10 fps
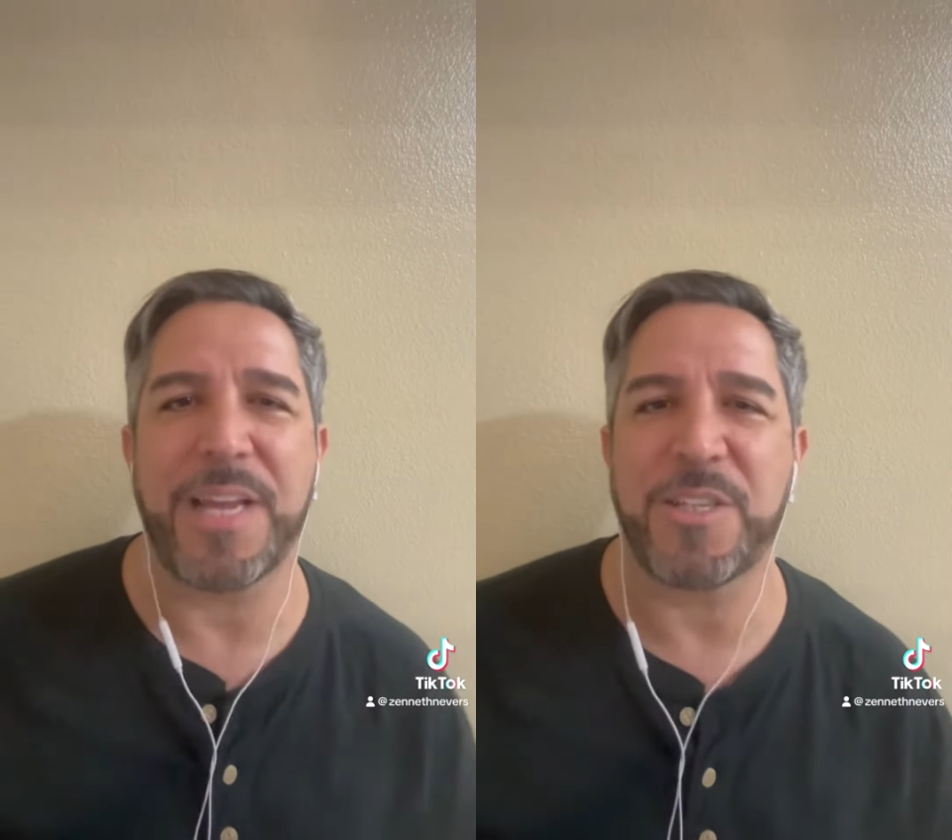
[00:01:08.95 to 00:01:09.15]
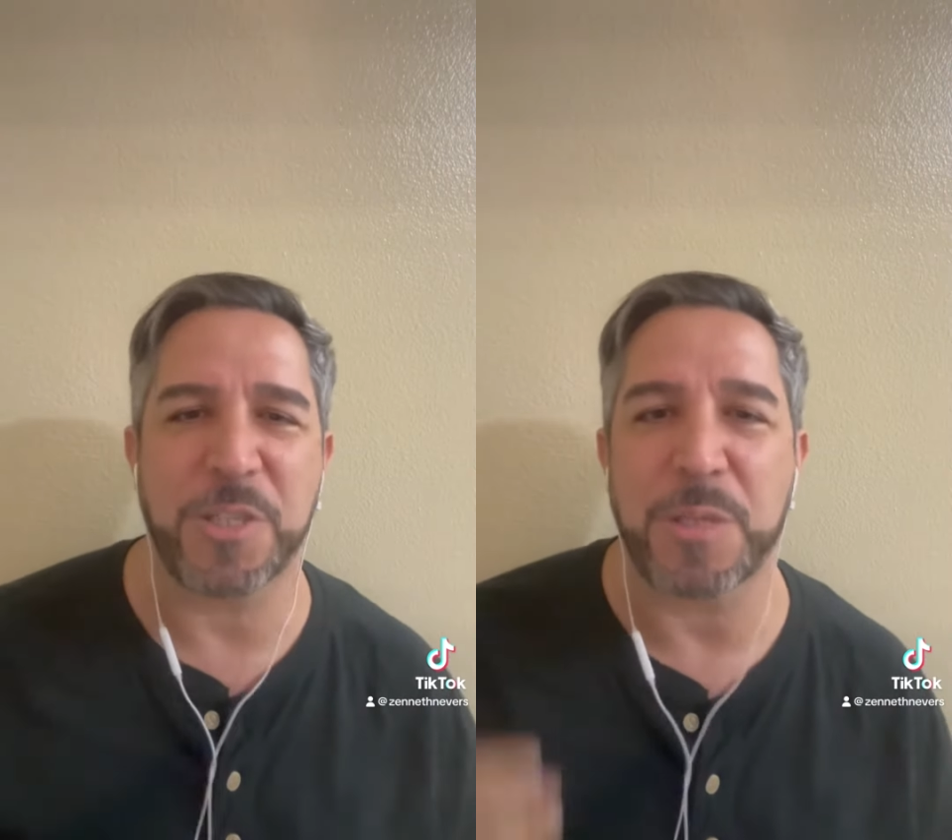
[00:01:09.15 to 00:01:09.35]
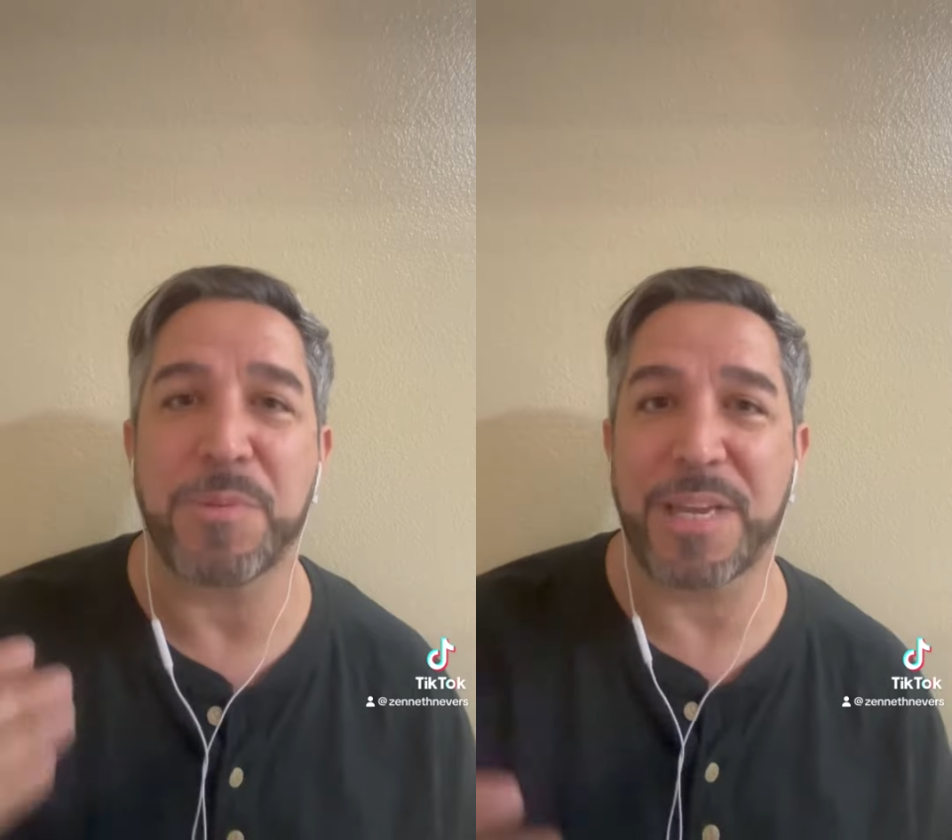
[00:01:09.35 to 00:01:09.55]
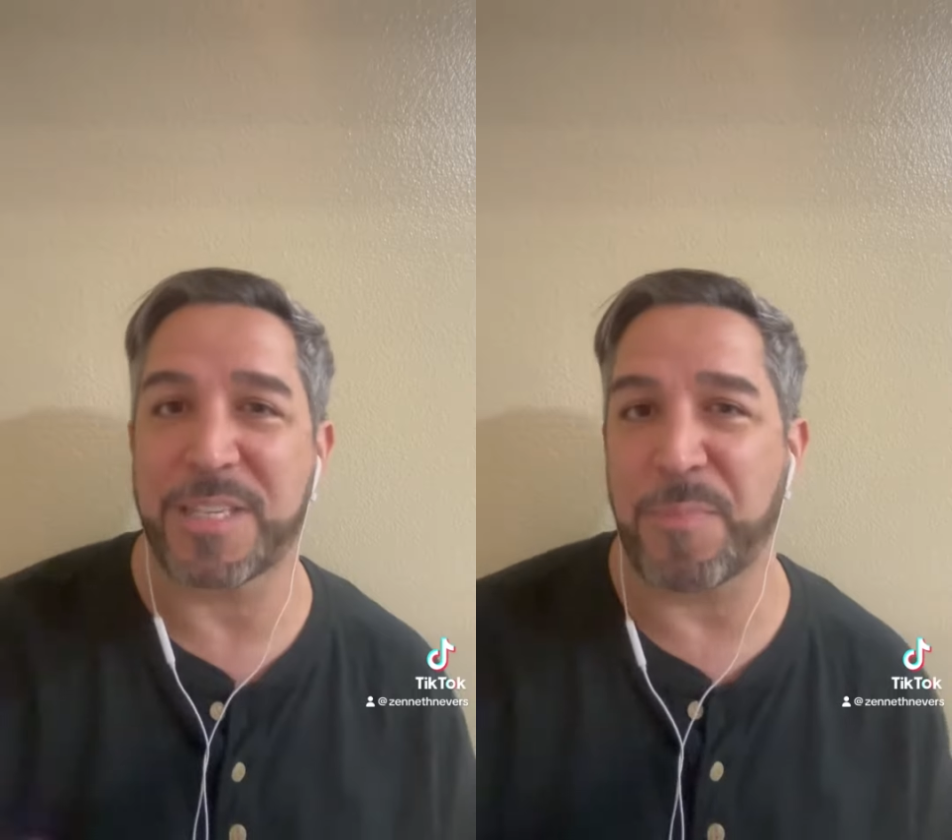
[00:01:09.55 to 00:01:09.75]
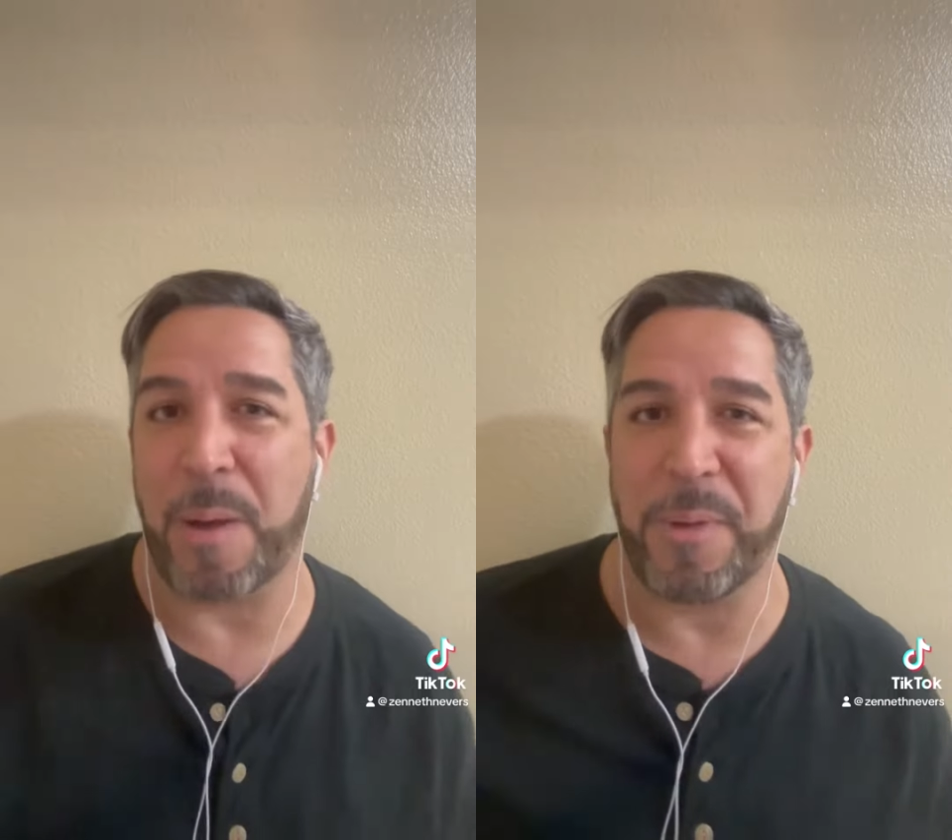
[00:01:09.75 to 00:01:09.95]
not just obsess
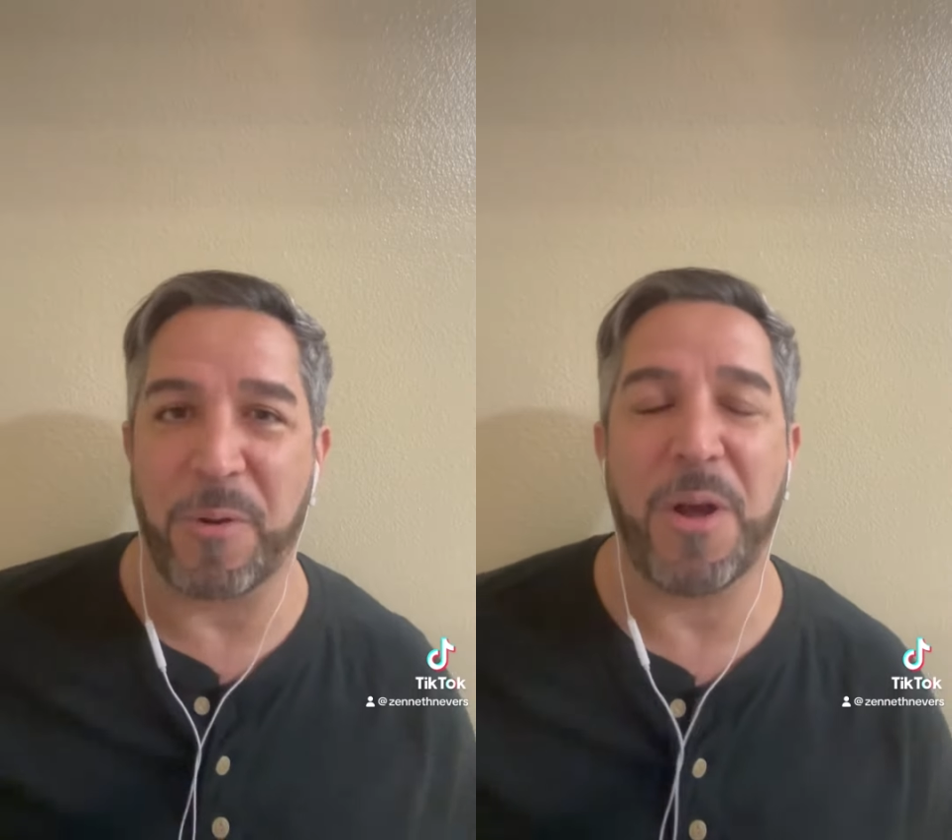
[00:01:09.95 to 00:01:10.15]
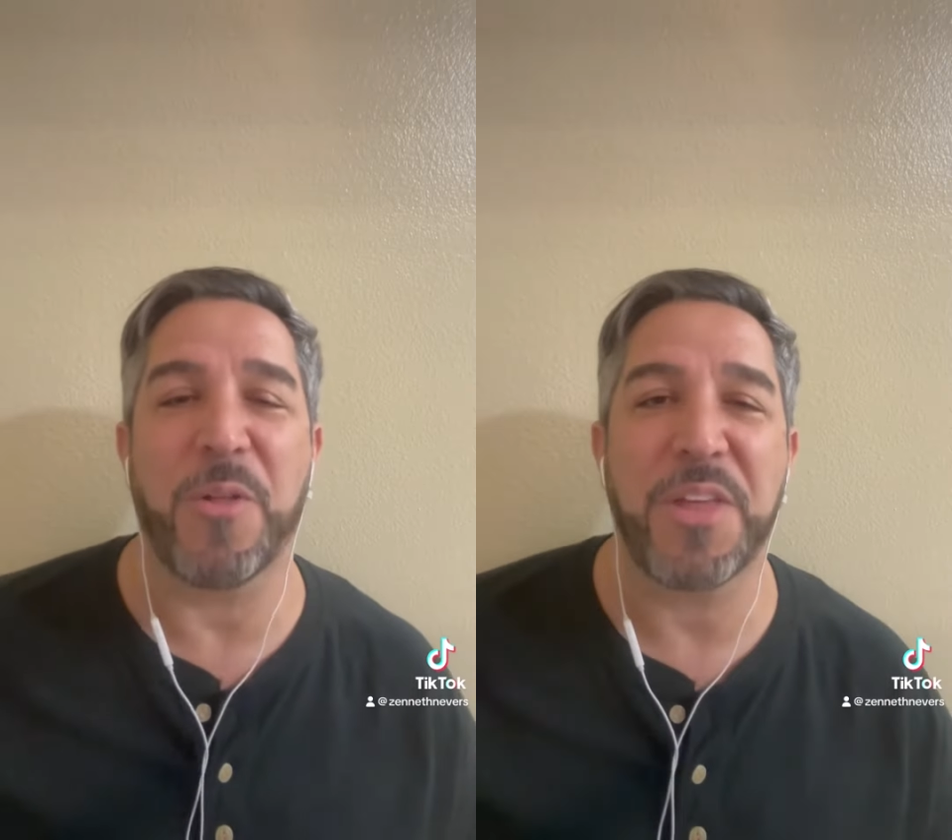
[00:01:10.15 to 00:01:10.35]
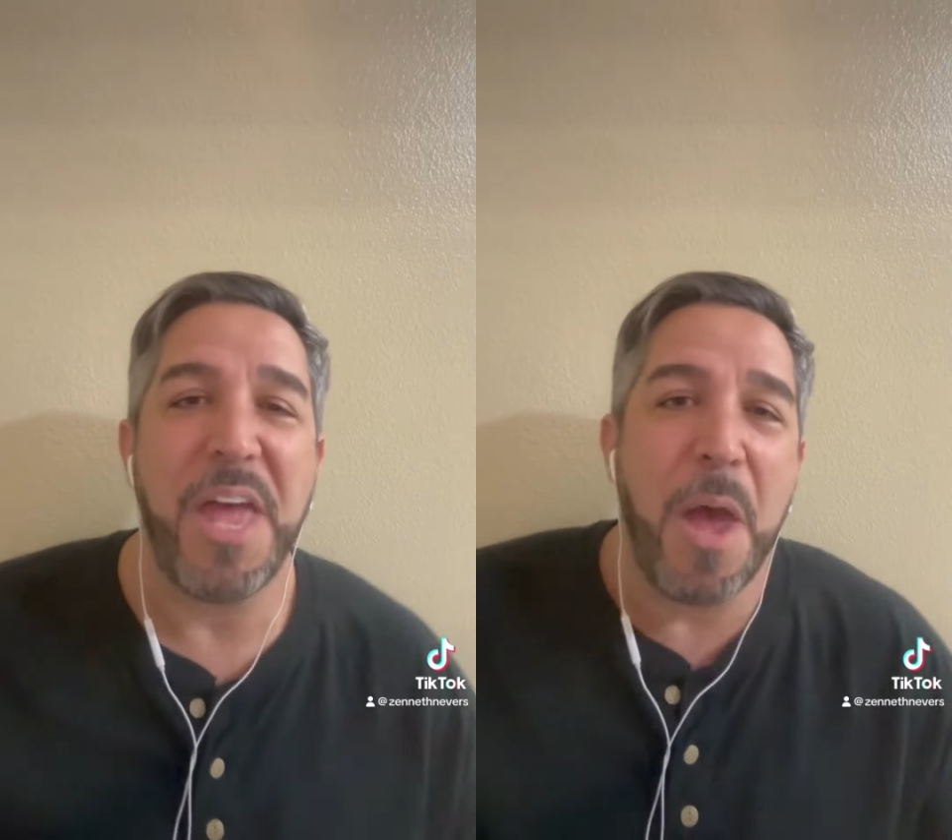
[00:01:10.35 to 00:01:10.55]
about mental health.